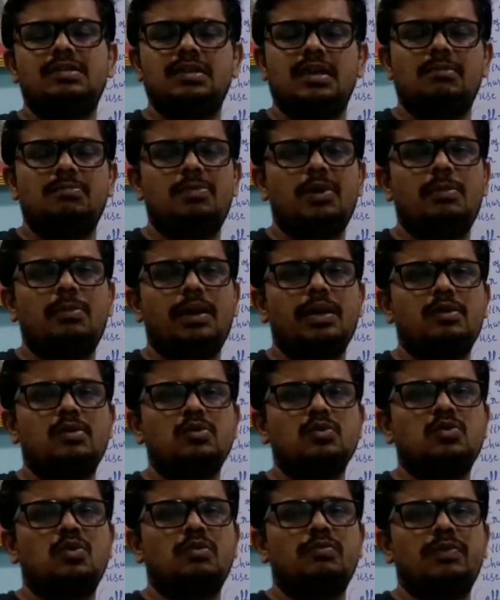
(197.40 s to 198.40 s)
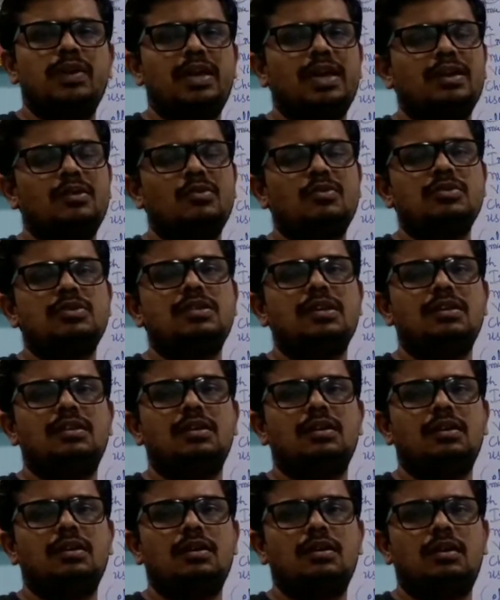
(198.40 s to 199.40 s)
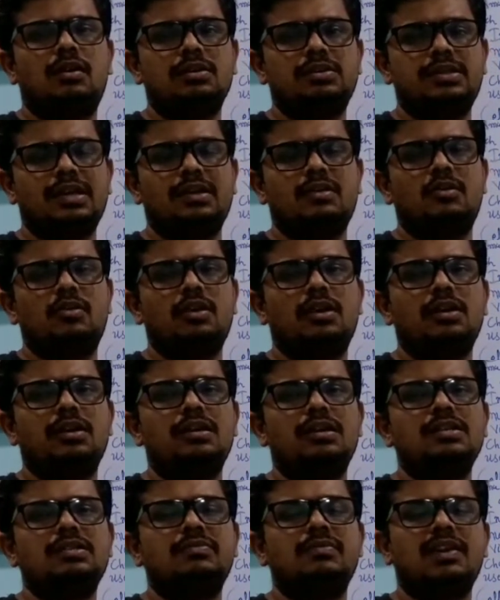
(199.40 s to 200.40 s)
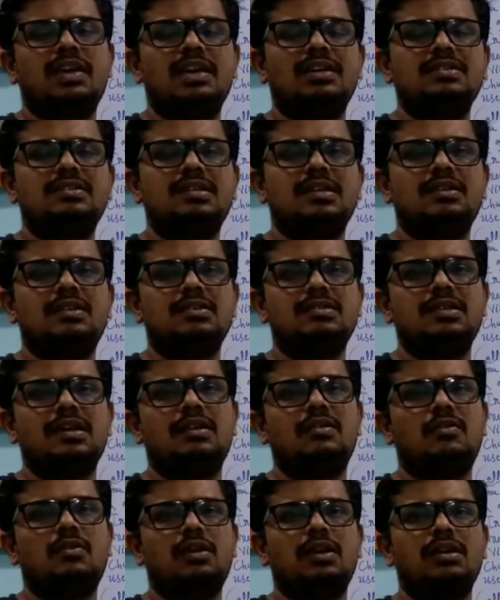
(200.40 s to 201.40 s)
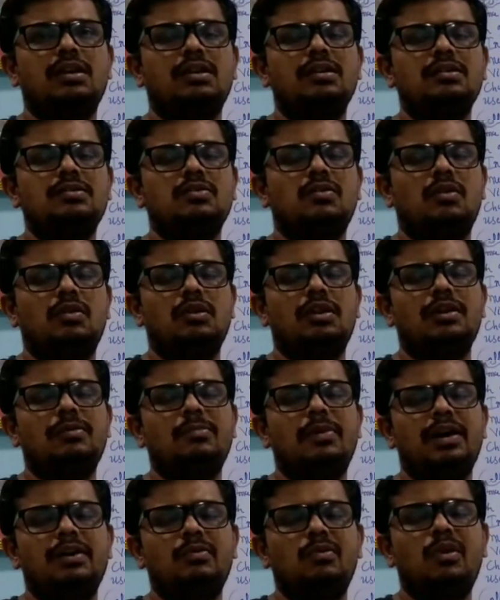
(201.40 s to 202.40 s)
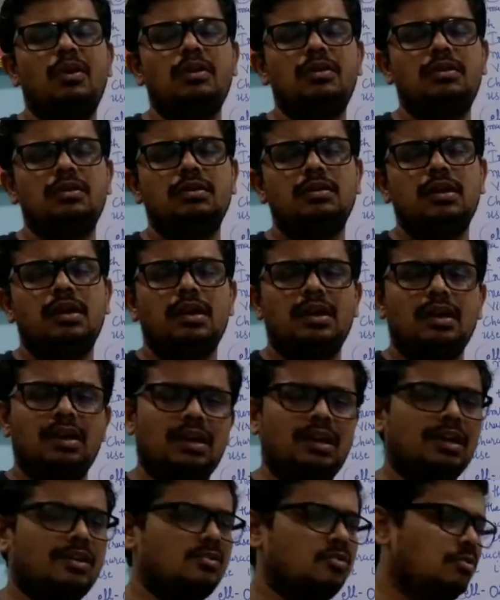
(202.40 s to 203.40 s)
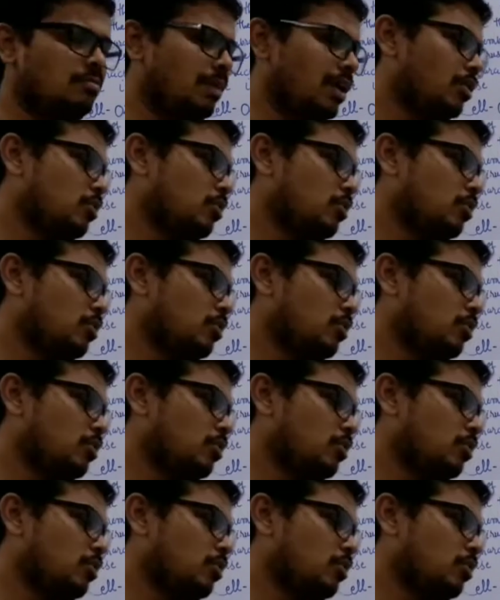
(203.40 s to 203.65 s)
as compound microscope we cannot see the cell organelles. We can see the cell organelles only by what? Electron